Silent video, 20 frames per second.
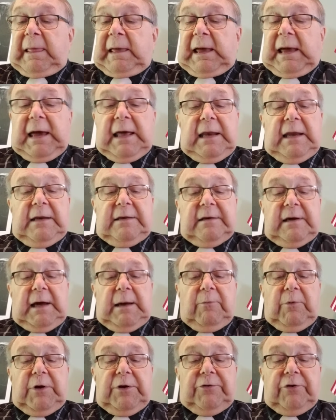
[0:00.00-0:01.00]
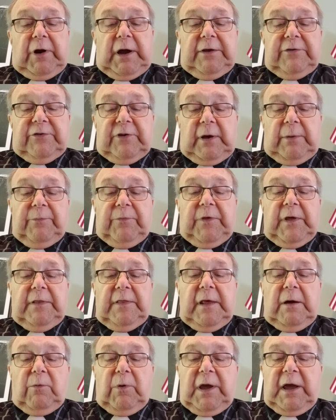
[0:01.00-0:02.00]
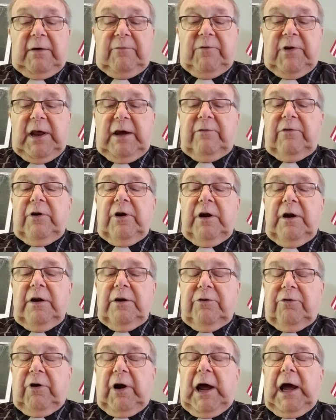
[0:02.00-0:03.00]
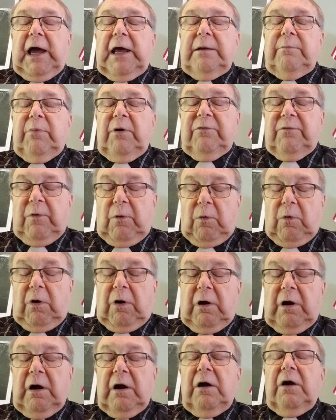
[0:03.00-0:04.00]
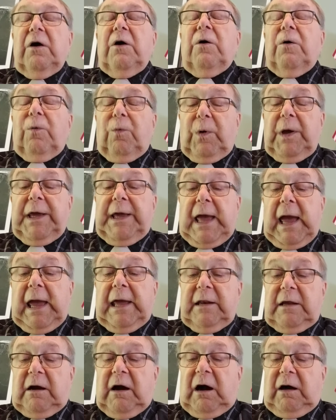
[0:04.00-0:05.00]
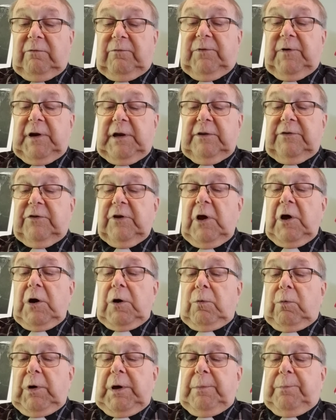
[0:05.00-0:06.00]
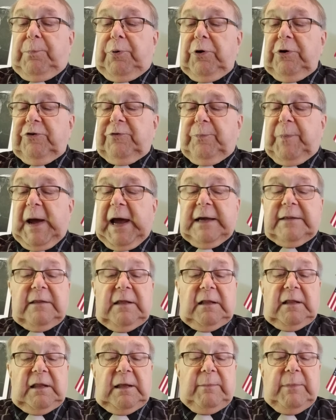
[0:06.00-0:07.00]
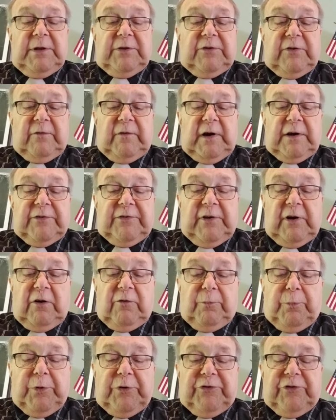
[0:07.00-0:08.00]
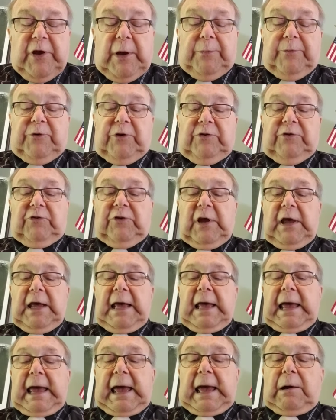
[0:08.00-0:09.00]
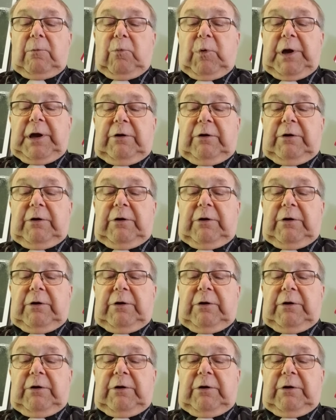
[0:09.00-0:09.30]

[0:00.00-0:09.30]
Anytime we try something that we have never tried before, we gain confidence. We push back the limits of our self-perceptions, and we